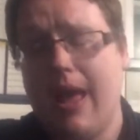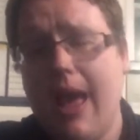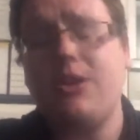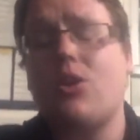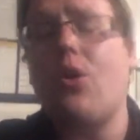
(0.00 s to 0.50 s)

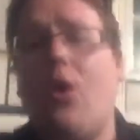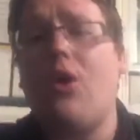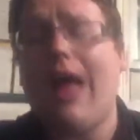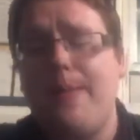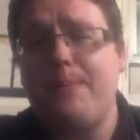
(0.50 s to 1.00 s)
and your
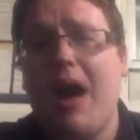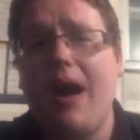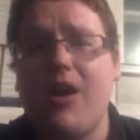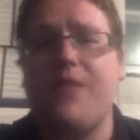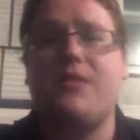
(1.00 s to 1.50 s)
whole
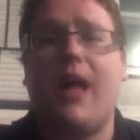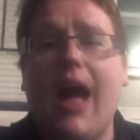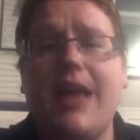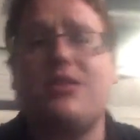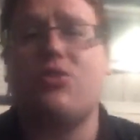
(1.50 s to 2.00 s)
empire of
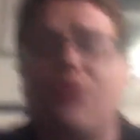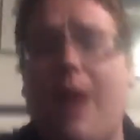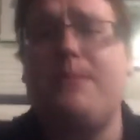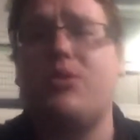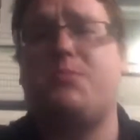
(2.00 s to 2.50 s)
lies
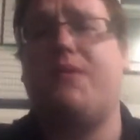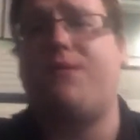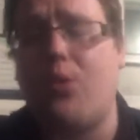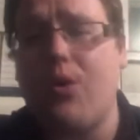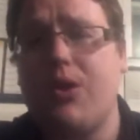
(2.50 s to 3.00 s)
crumbles
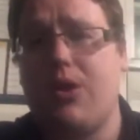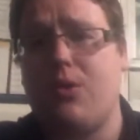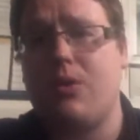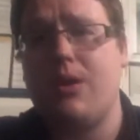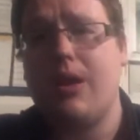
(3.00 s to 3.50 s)
before
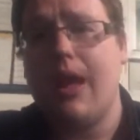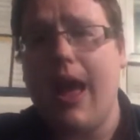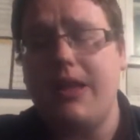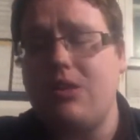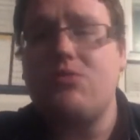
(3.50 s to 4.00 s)
you
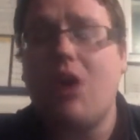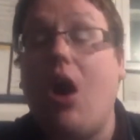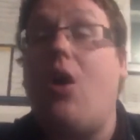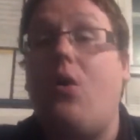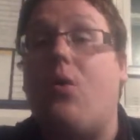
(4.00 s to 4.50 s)
and you
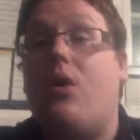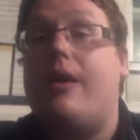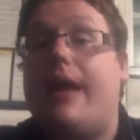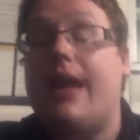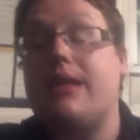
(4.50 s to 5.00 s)
go
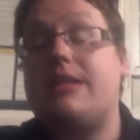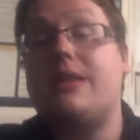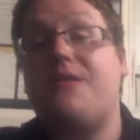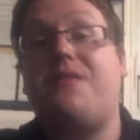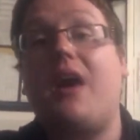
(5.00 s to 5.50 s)
into
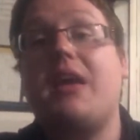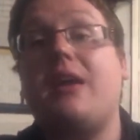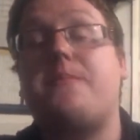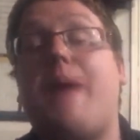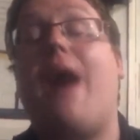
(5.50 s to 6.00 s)
the
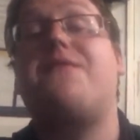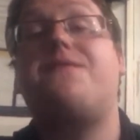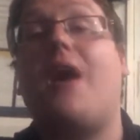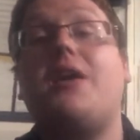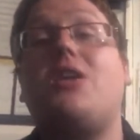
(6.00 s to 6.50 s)
fucking
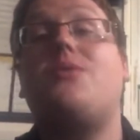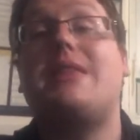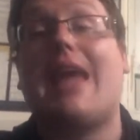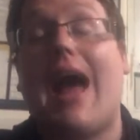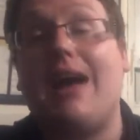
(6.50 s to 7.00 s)
fuck you in
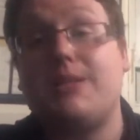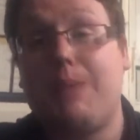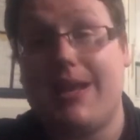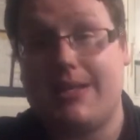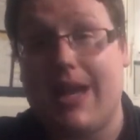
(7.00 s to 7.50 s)
the ass
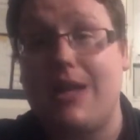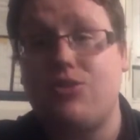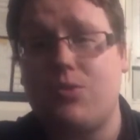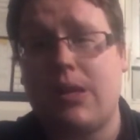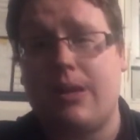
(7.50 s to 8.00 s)

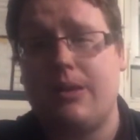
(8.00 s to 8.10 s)
penitentiary.